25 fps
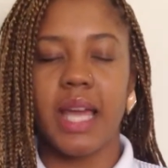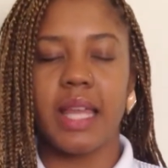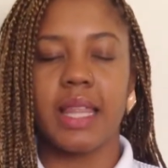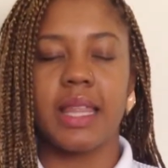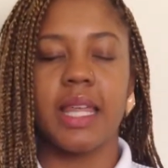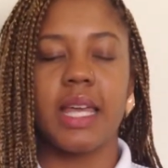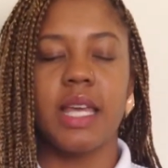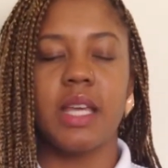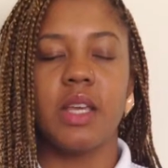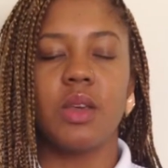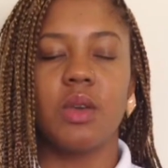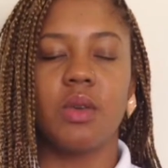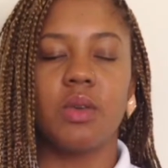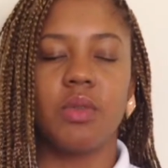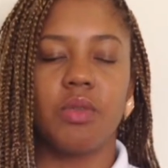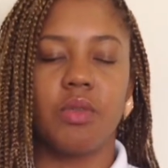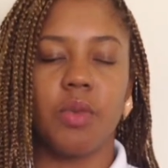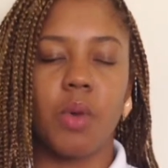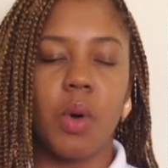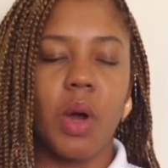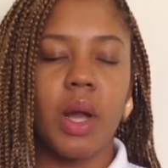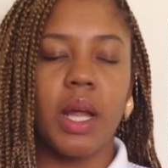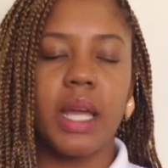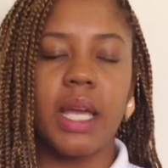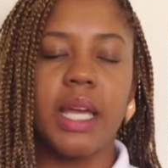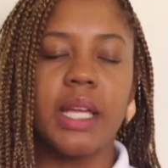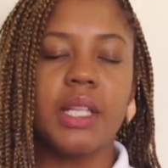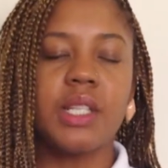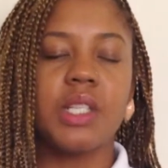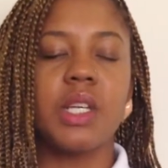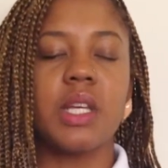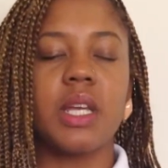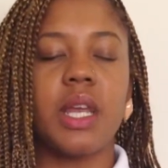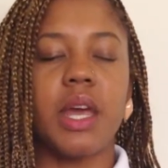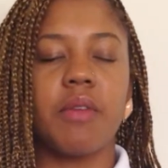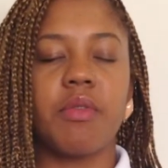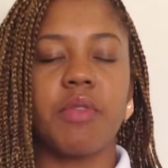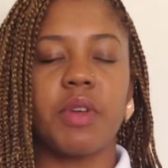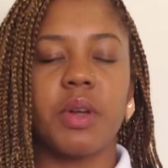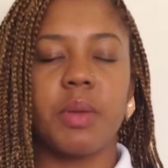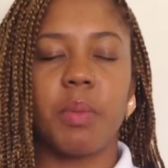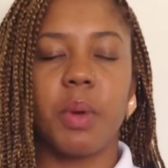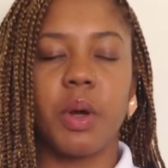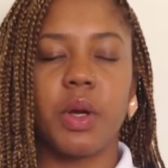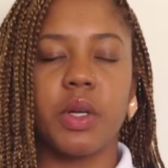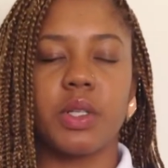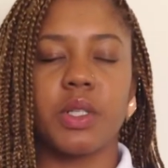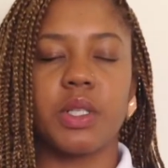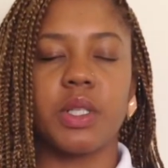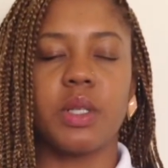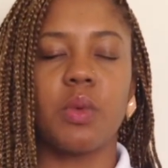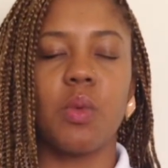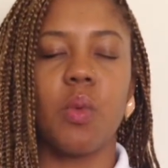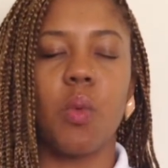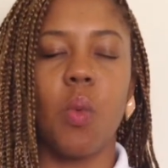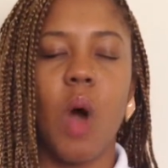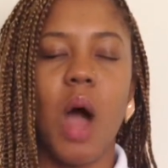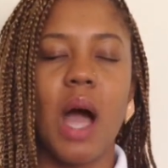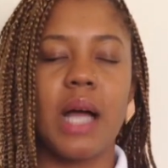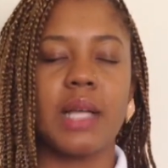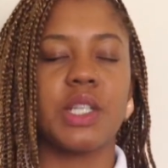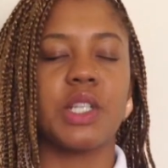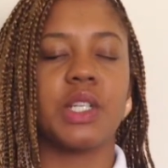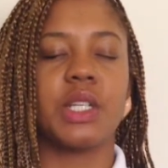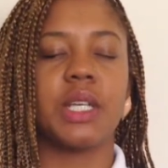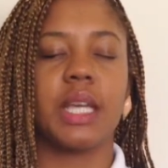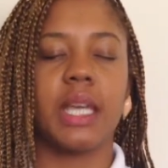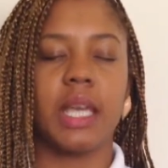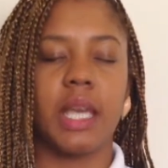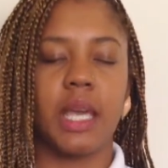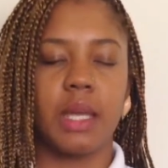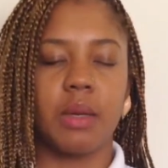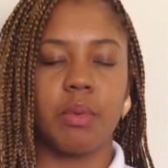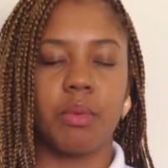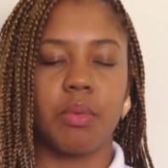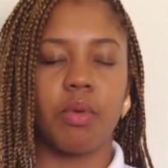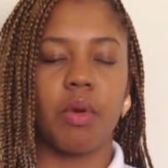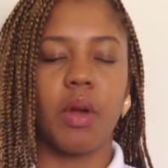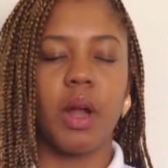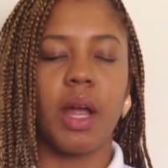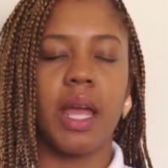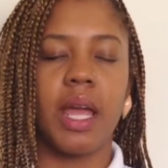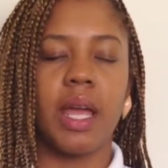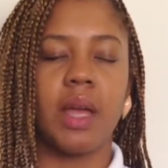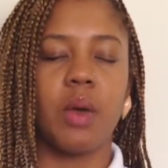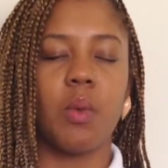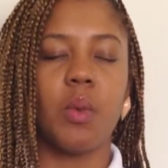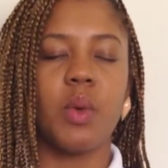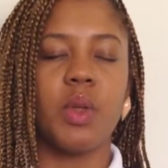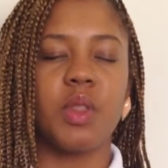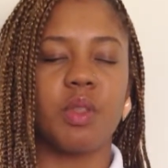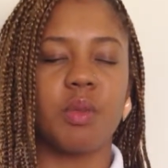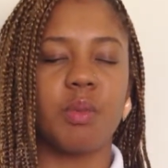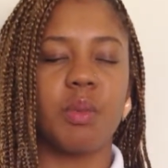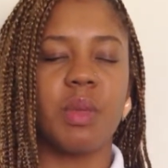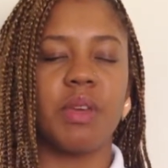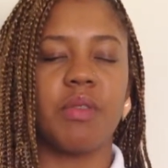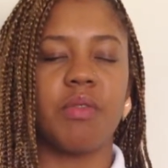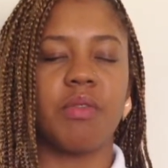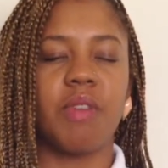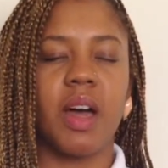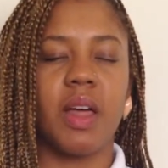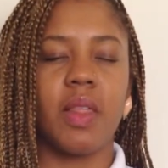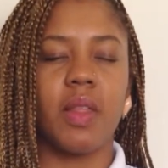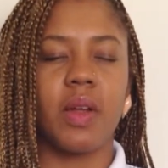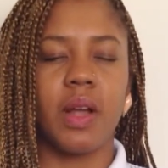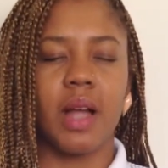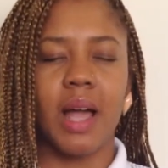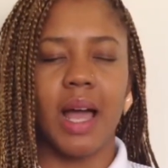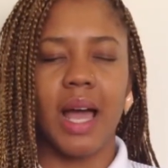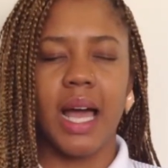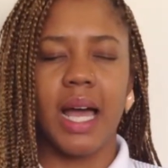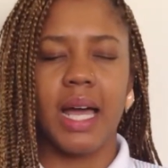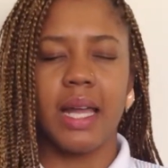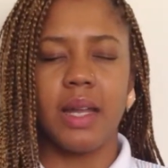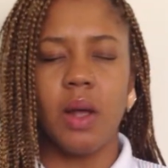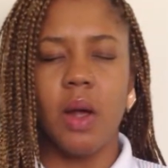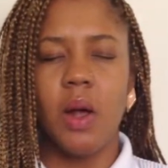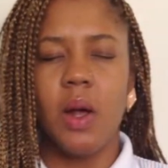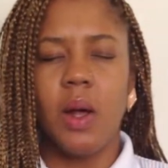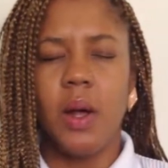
I thank you for each and every person watching and praying with me, Father God.